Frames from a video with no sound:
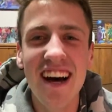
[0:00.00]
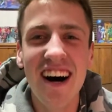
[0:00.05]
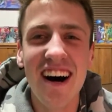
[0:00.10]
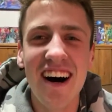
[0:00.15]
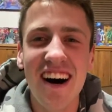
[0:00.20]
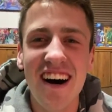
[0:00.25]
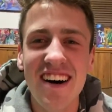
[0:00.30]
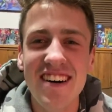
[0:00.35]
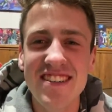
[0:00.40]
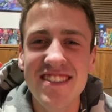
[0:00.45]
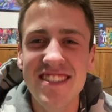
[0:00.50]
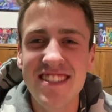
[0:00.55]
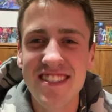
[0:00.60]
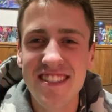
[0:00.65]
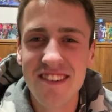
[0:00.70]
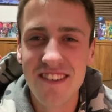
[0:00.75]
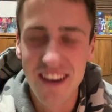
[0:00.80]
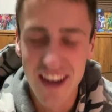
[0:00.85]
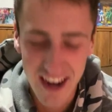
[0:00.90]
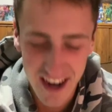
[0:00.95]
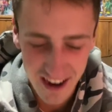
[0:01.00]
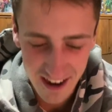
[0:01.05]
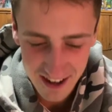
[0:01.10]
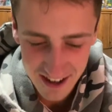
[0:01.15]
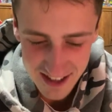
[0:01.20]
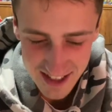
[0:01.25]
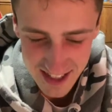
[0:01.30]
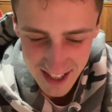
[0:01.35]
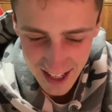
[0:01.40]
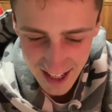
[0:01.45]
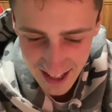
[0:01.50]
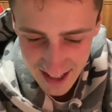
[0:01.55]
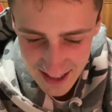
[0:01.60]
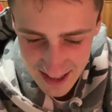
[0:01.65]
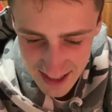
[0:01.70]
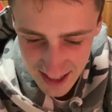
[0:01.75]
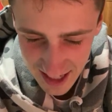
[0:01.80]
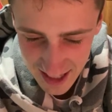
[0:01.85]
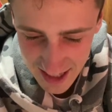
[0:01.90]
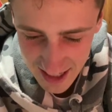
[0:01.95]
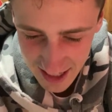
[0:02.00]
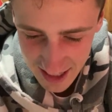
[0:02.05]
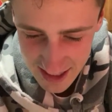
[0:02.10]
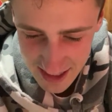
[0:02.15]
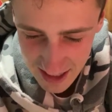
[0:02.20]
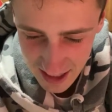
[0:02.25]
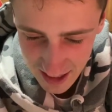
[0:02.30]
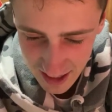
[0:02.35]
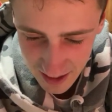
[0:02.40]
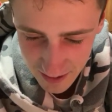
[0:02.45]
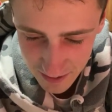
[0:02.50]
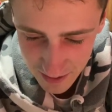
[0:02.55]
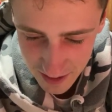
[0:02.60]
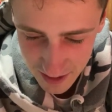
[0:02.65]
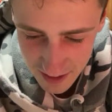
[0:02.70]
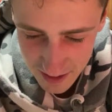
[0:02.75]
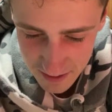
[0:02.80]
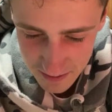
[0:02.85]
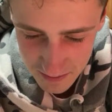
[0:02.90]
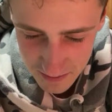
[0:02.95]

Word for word: oh shoot. Air Sands. I think I saw that one.